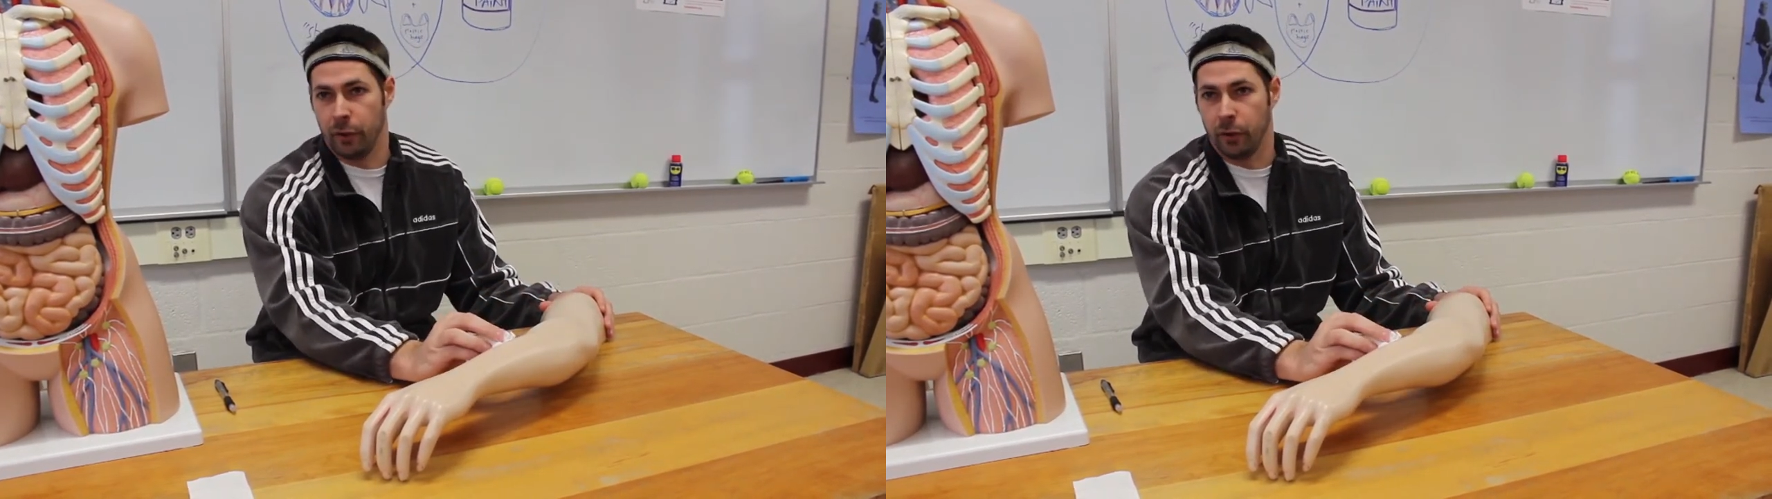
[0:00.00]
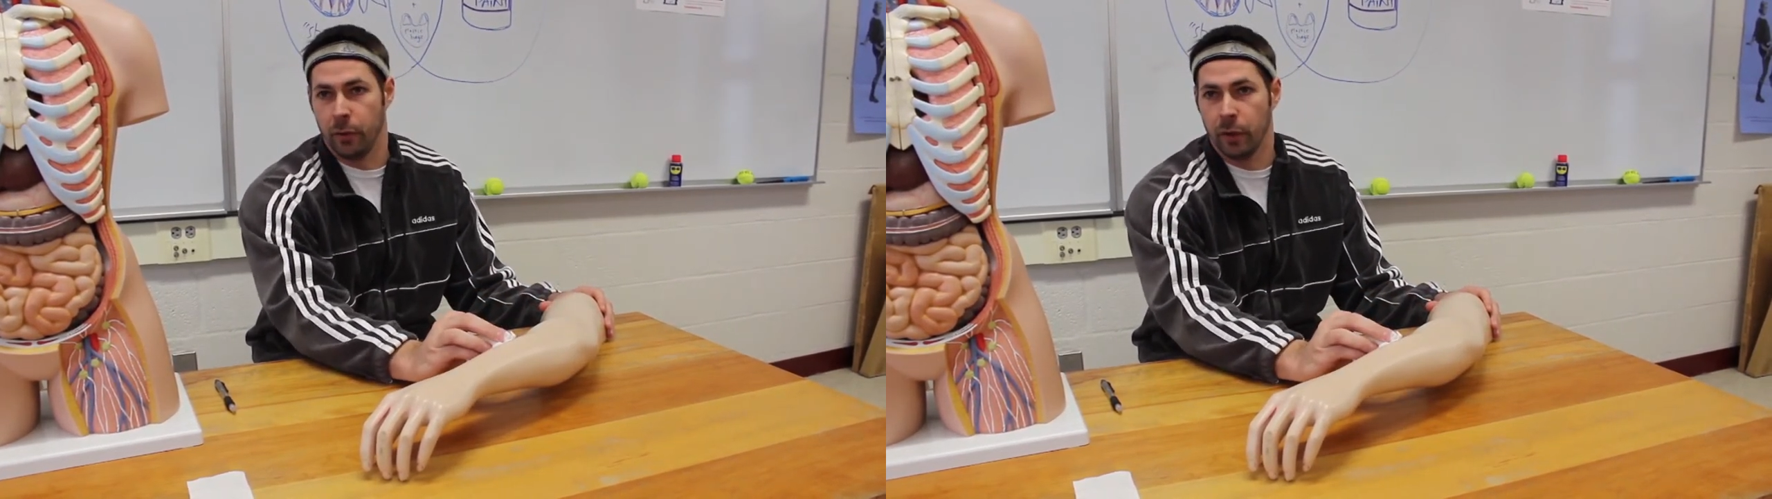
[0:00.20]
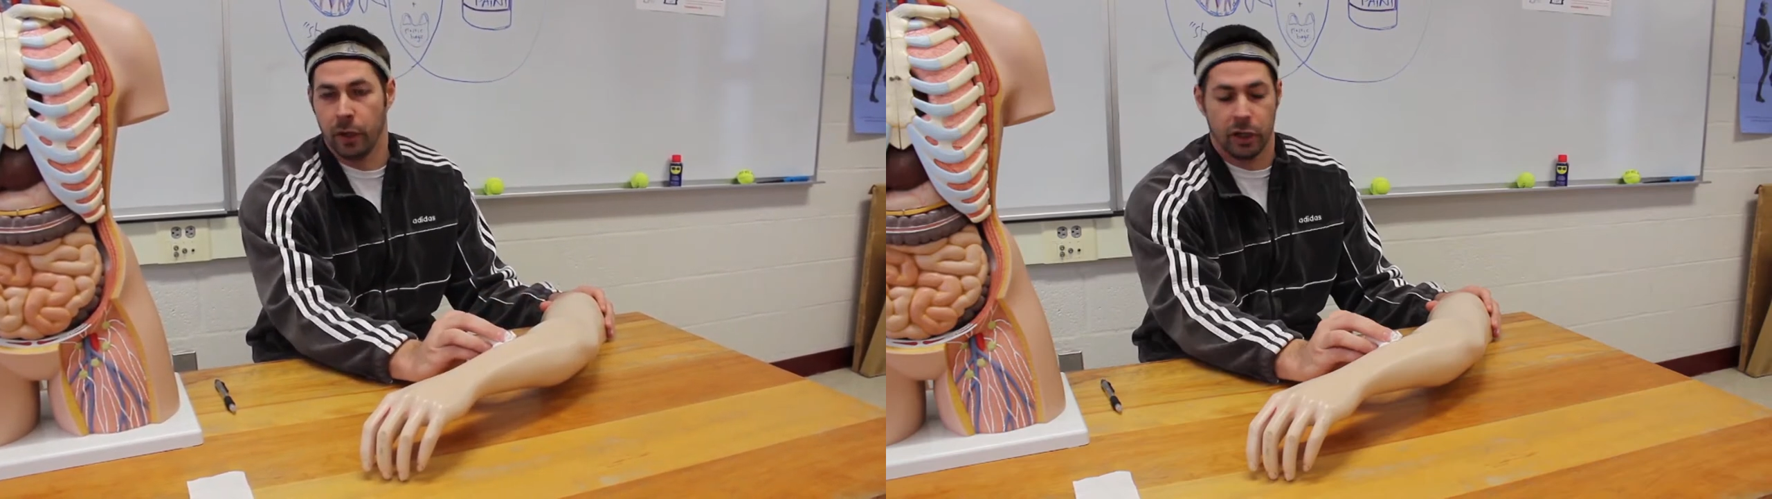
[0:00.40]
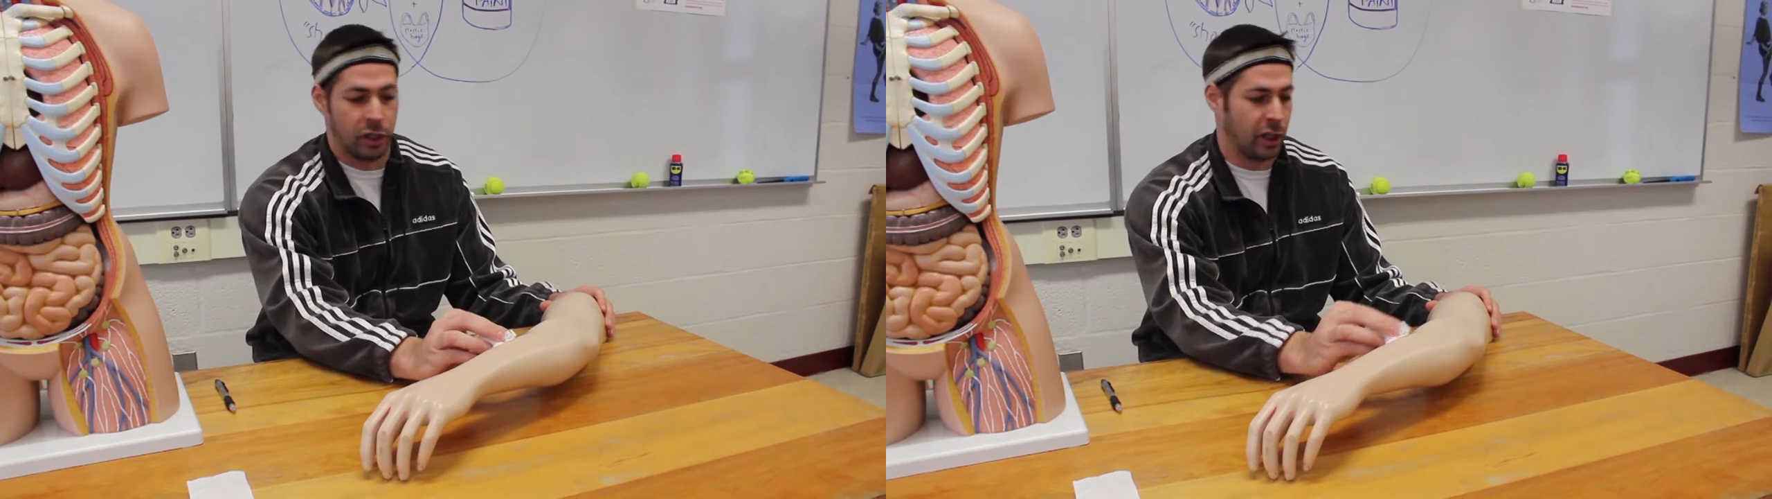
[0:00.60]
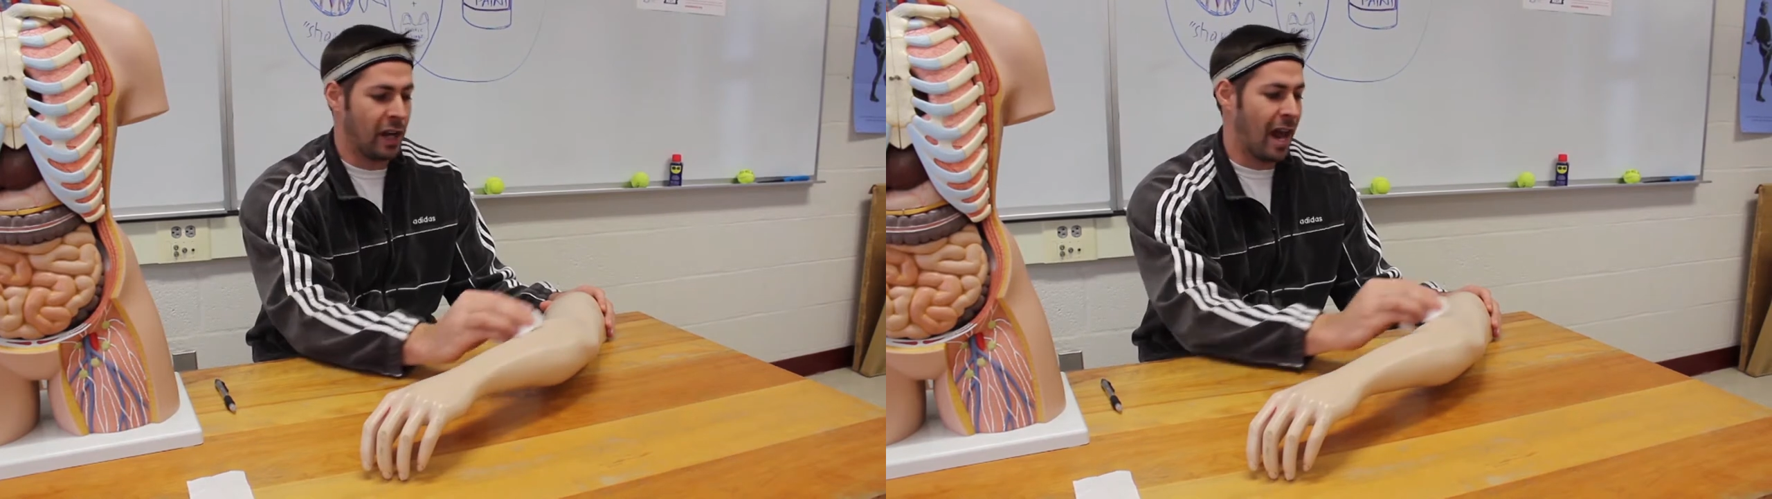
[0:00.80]
you
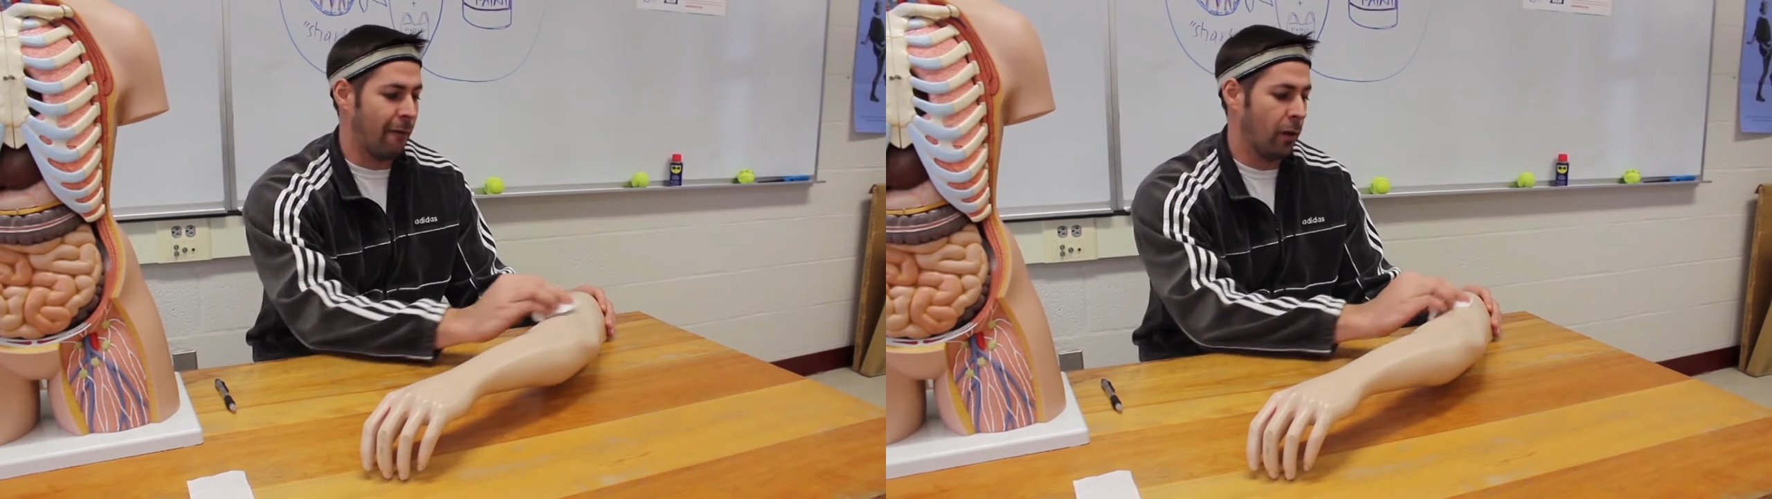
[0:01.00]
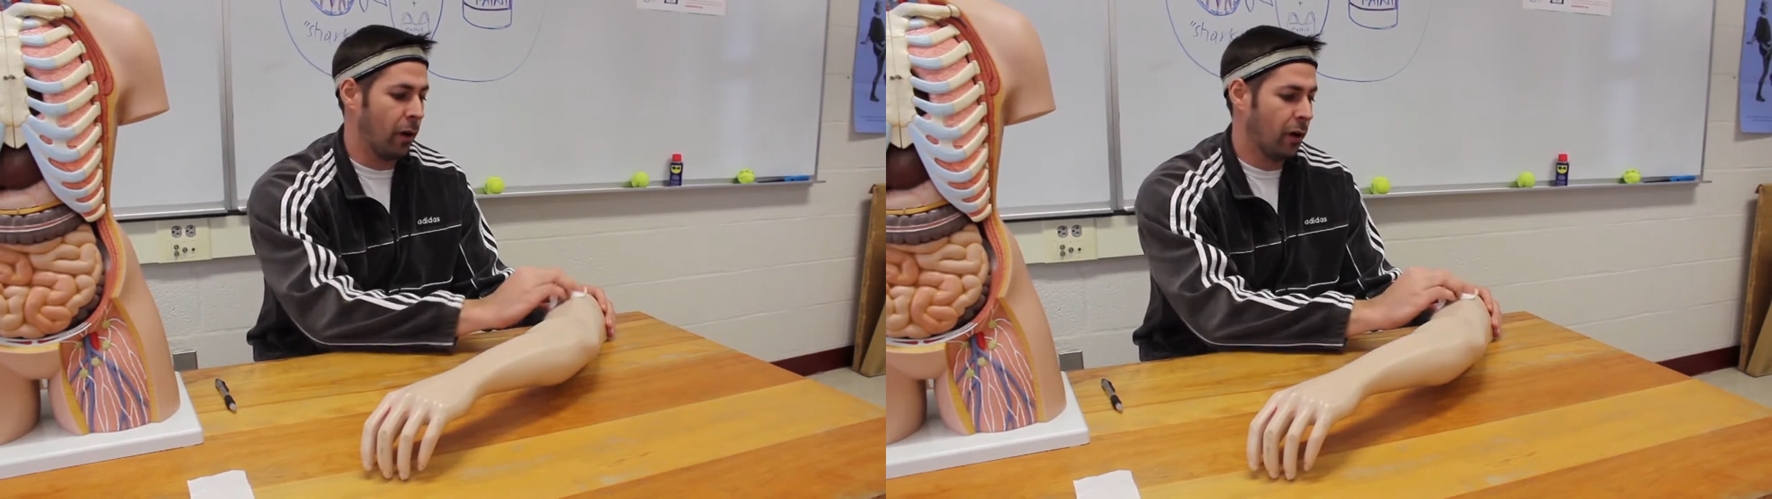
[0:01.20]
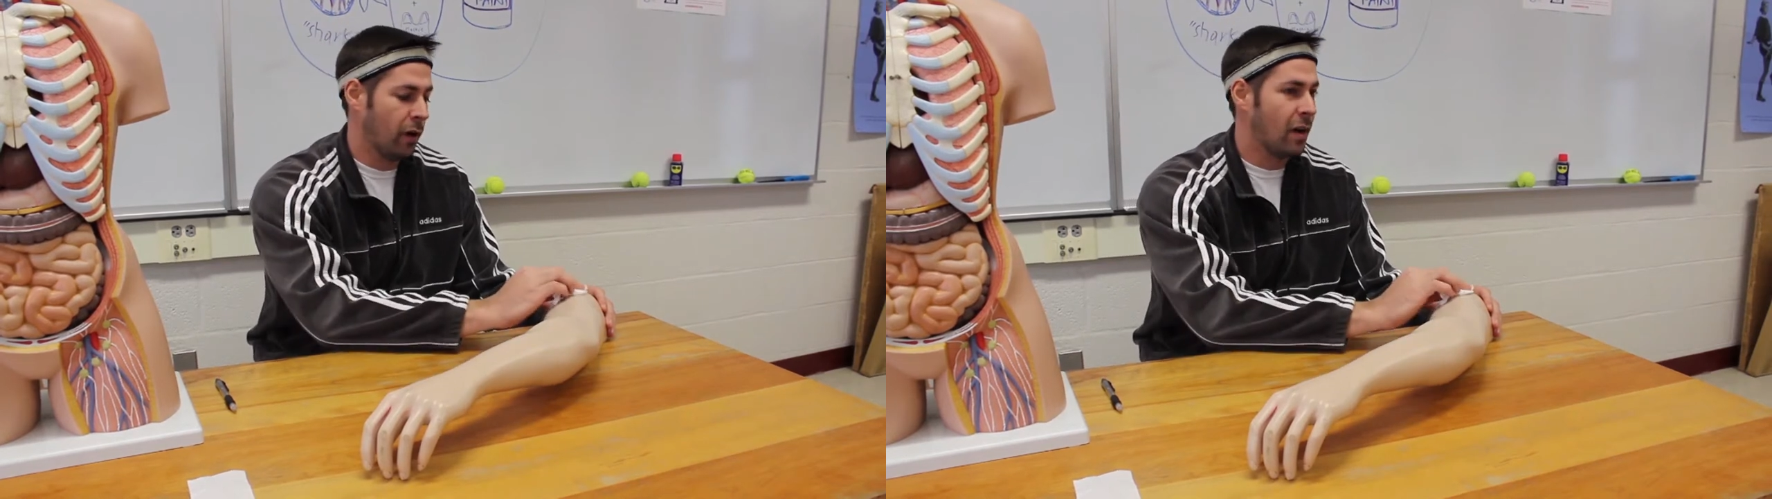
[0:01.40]
should never,